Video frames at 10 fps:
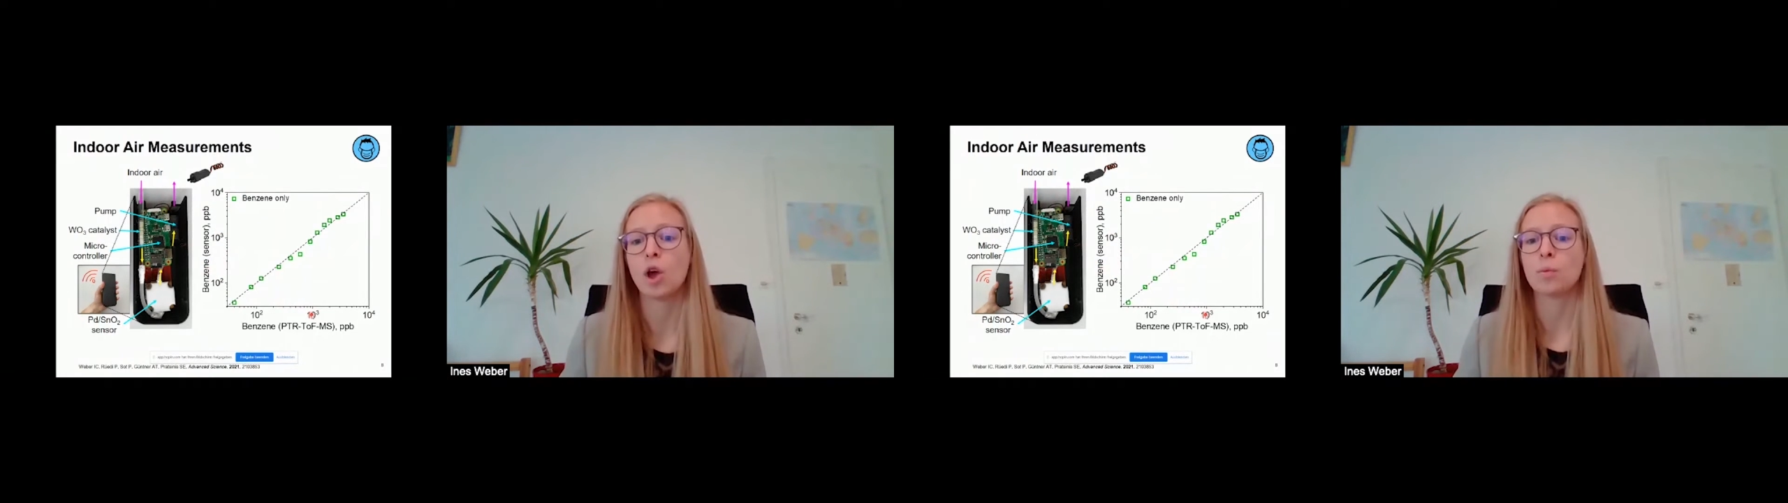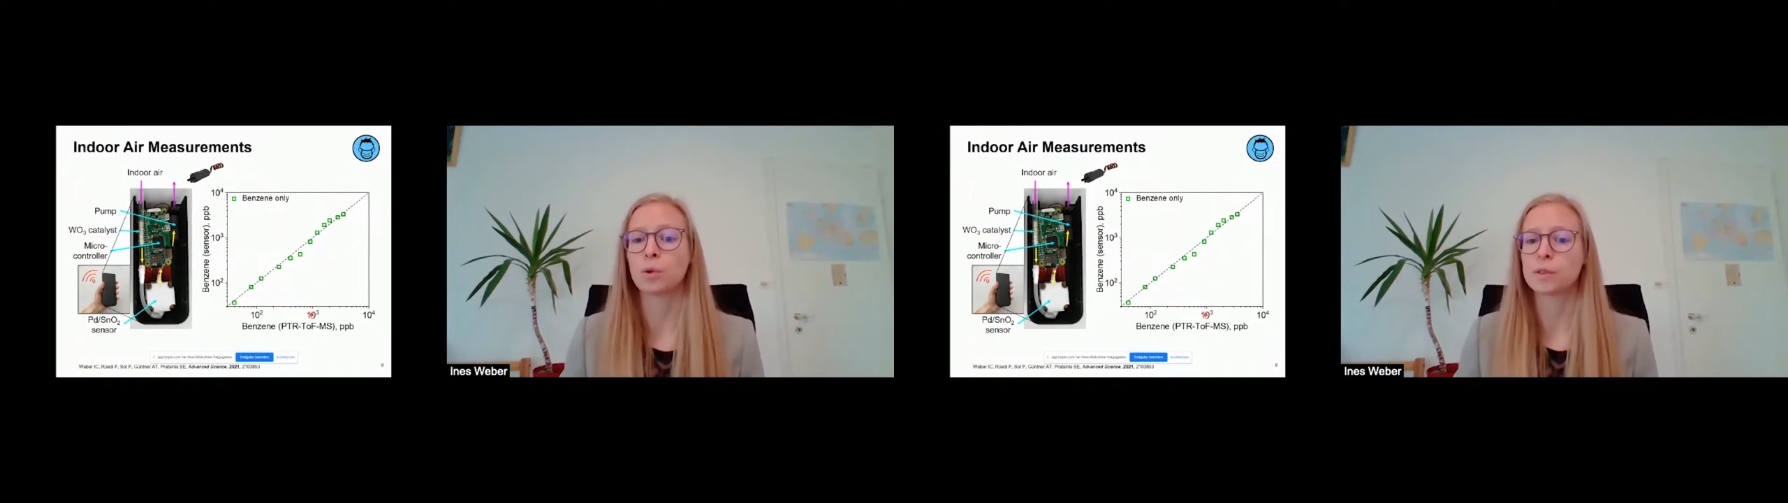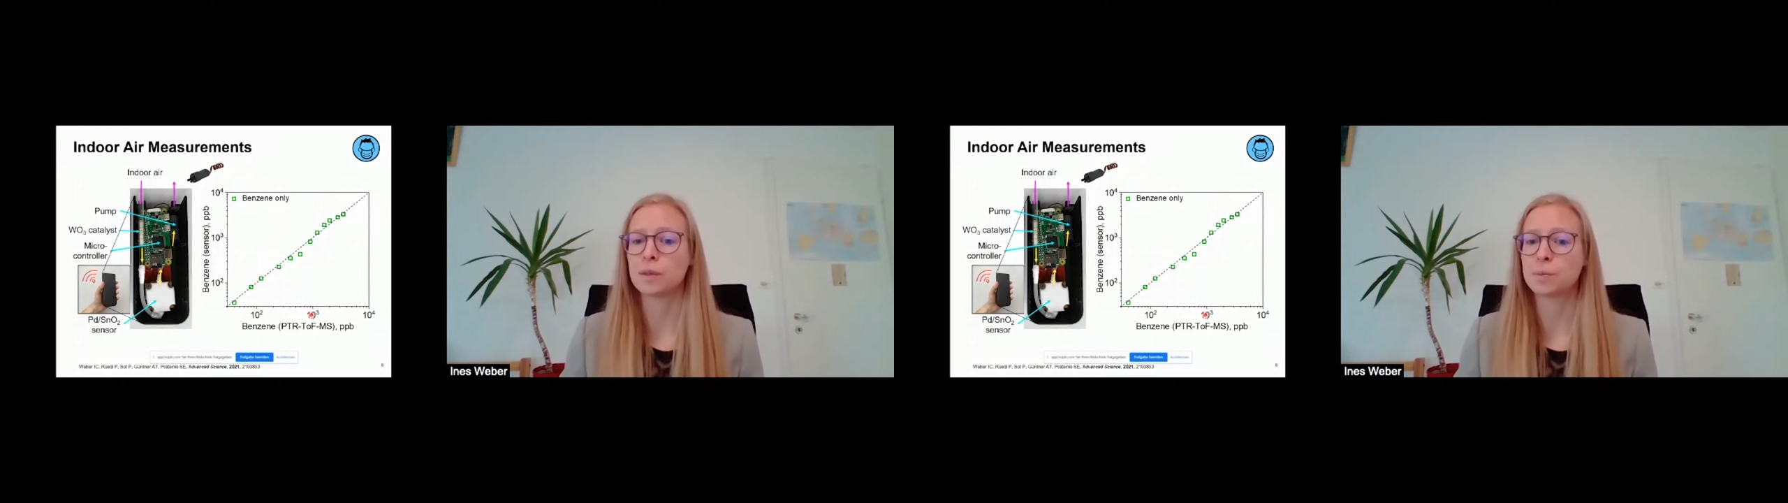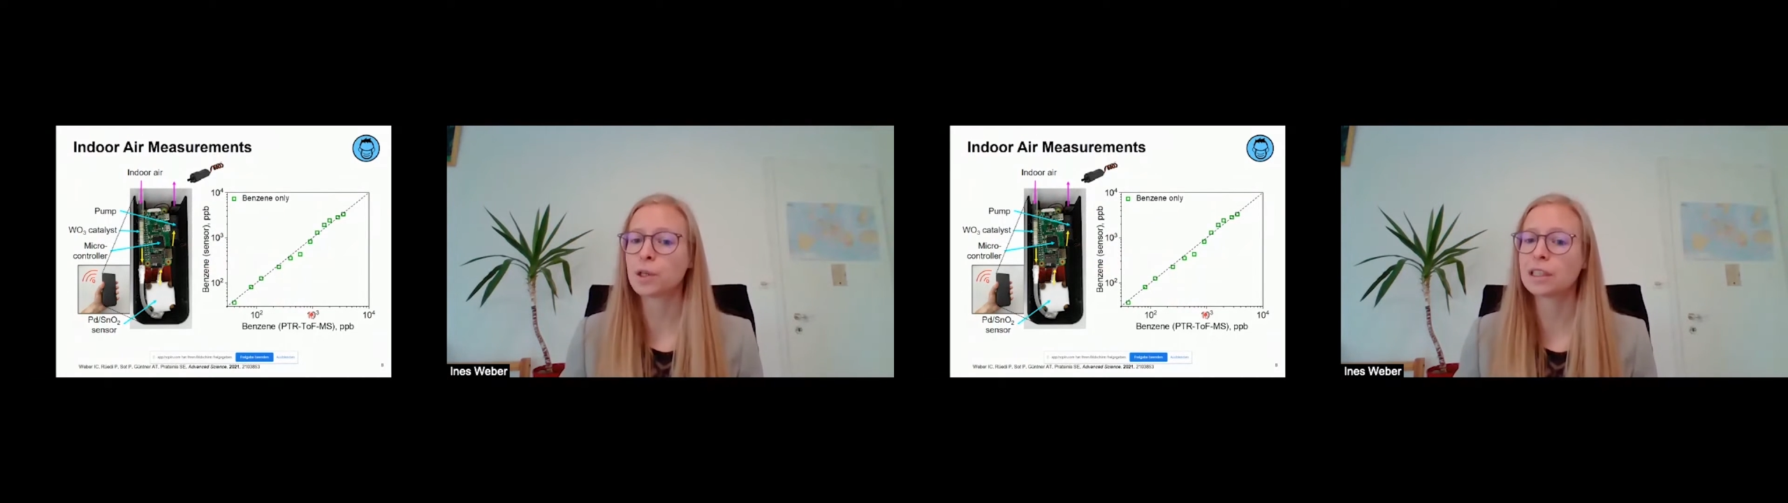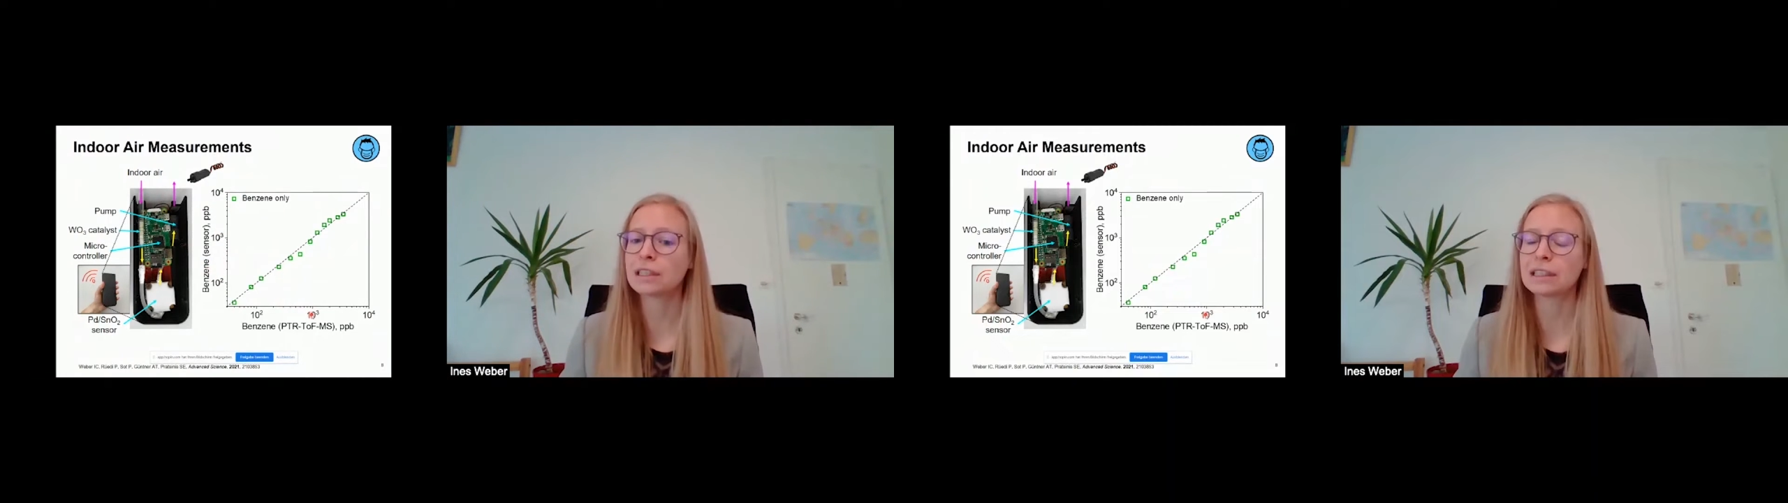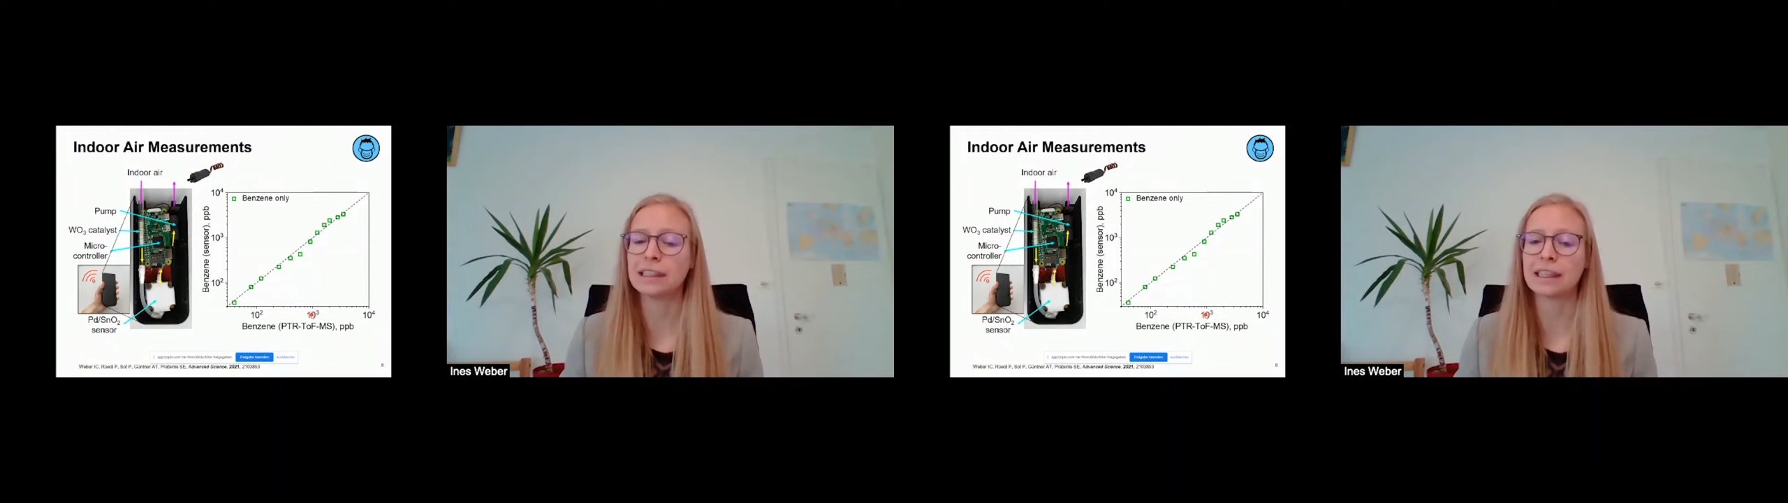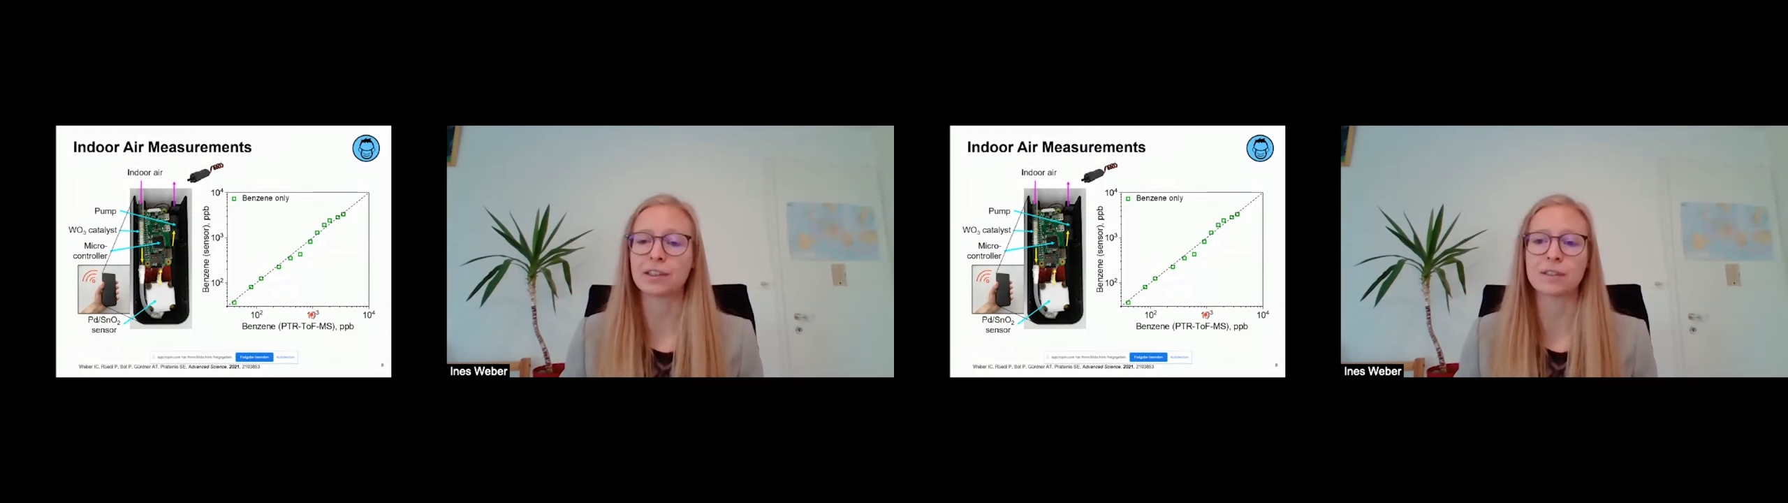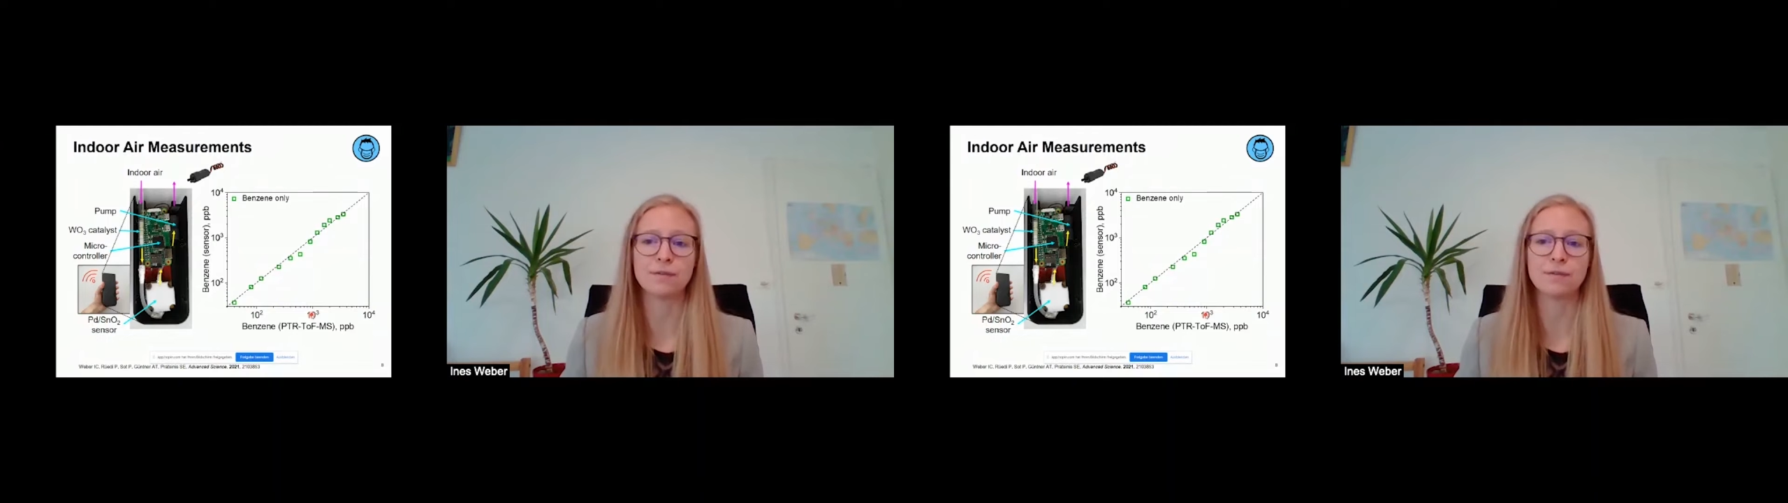Most importantly, there is